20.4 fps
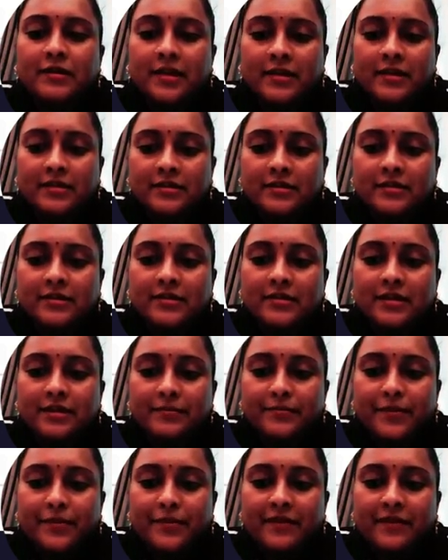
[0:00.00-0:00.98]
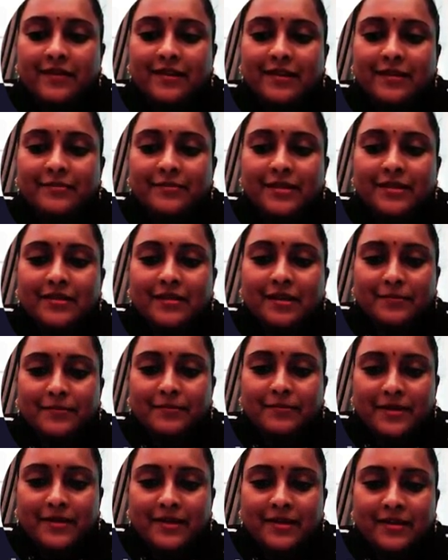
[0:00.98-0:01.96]
Next is a private limited
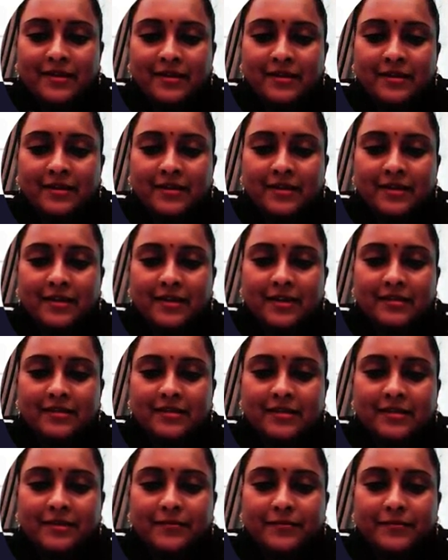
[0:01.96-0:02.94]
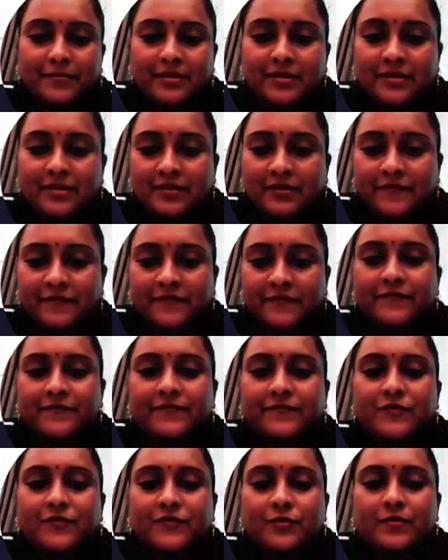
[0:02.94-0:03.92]
company is preserved
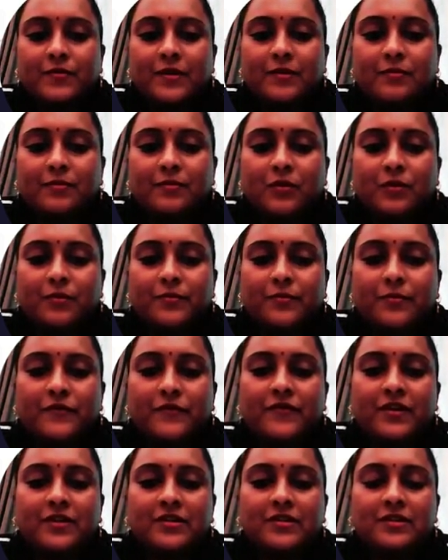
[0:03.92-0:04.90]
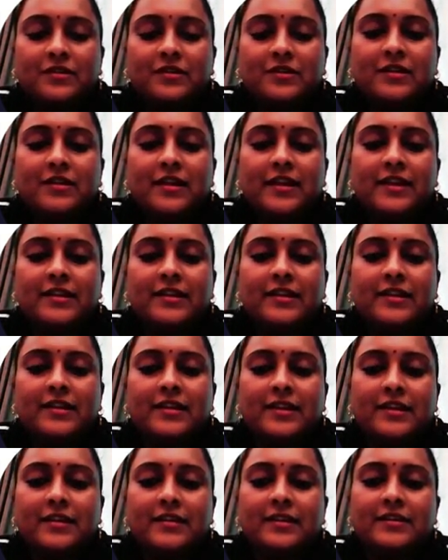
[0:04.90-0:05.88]
to be more professional and